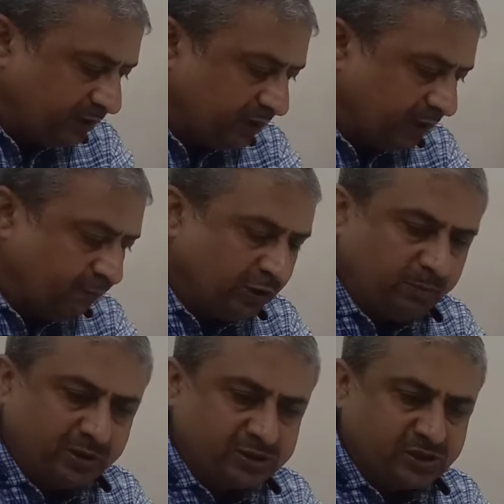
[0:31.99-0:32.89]
M1
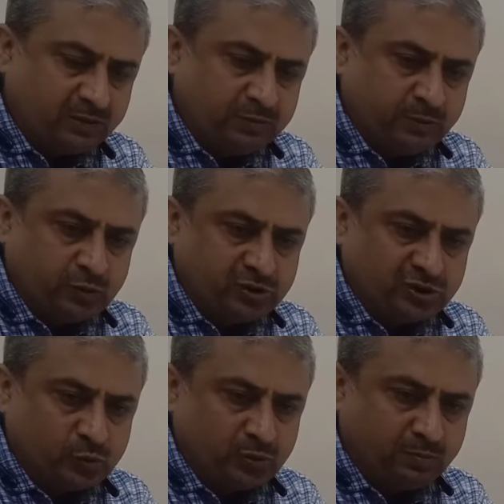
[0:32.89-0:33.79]
plus time
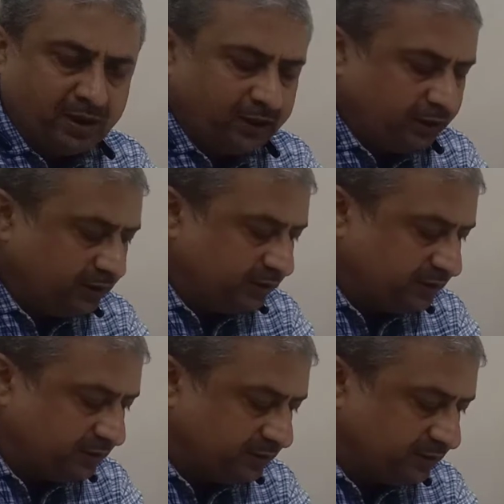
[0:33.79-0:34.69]
deposits with bank.
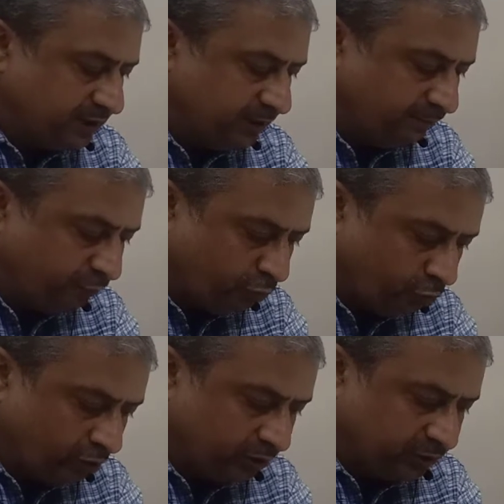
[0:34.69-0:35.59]
And
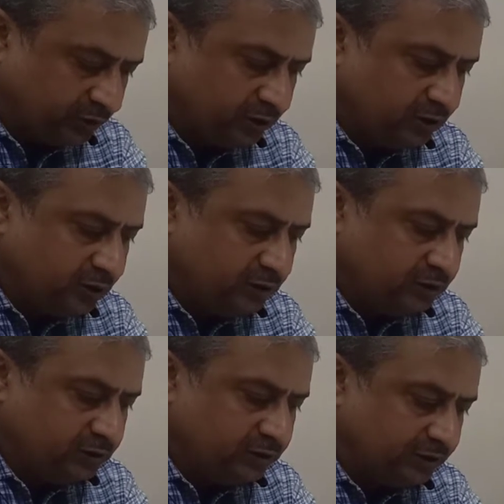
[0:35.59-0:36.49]
M4,
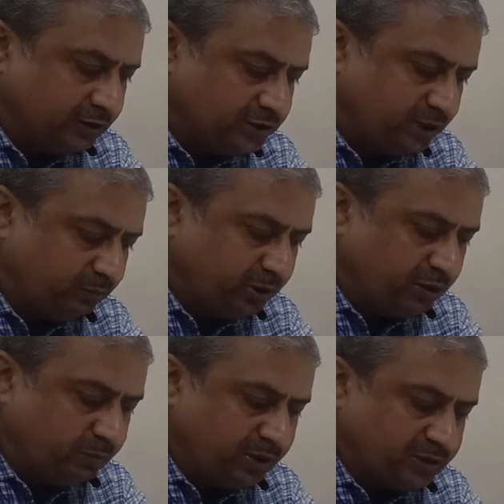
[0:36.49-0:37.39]
that is
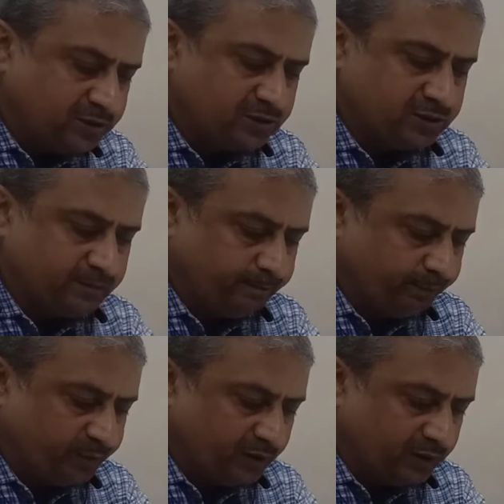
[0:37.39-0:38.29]
M3 plus
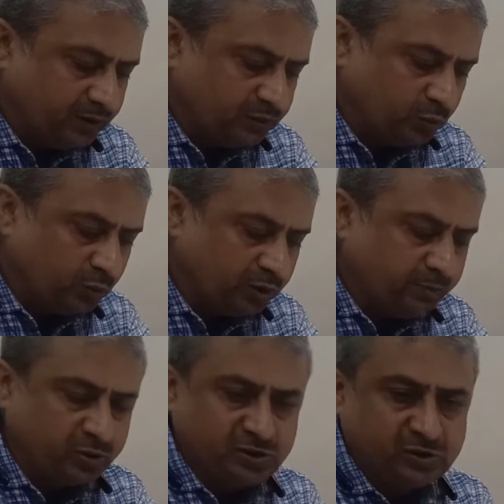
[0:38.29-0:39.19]
total
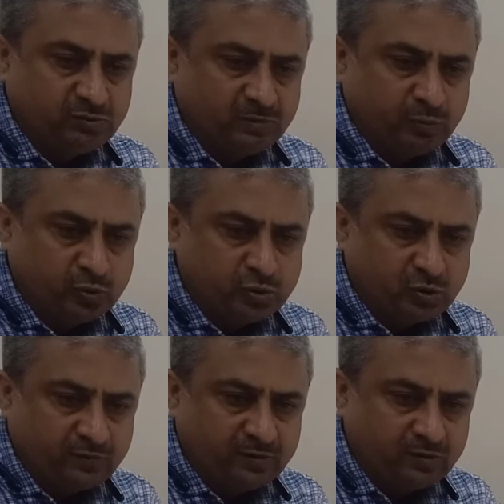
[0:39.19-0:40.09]
deposits with Post
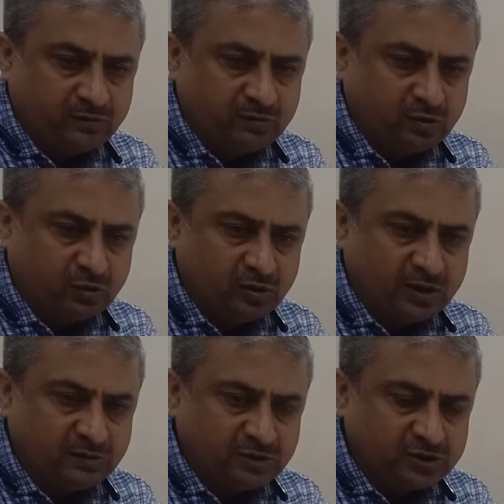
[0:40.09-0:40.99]
Office Service
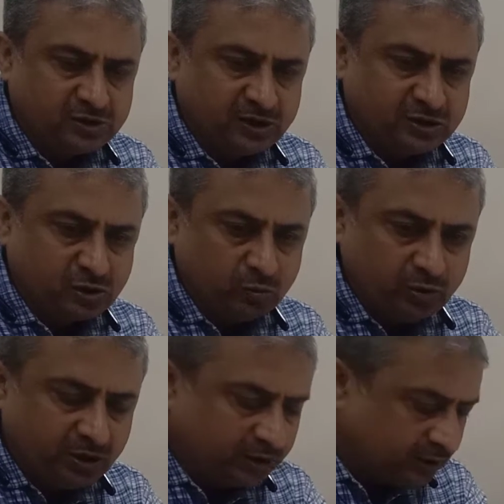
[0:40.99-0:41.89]
Organization,
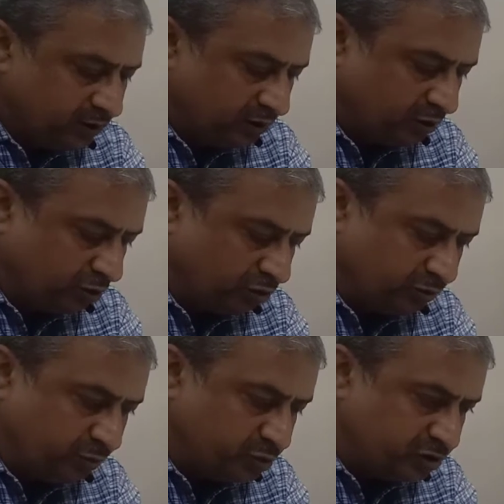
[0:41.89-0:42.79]
excluding
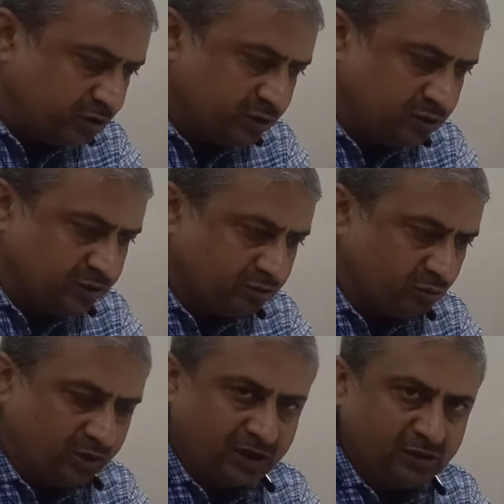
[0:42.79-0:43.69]
contributions to
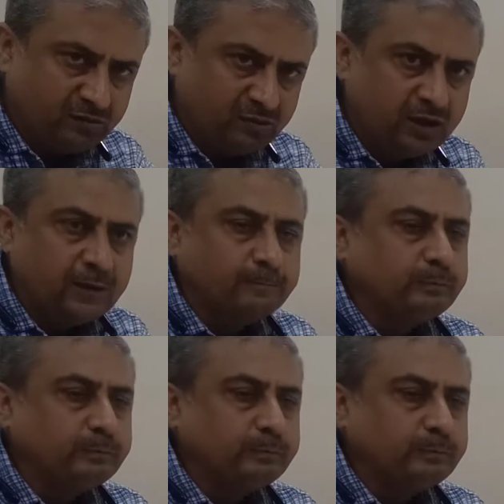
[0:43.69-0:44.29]
NSC.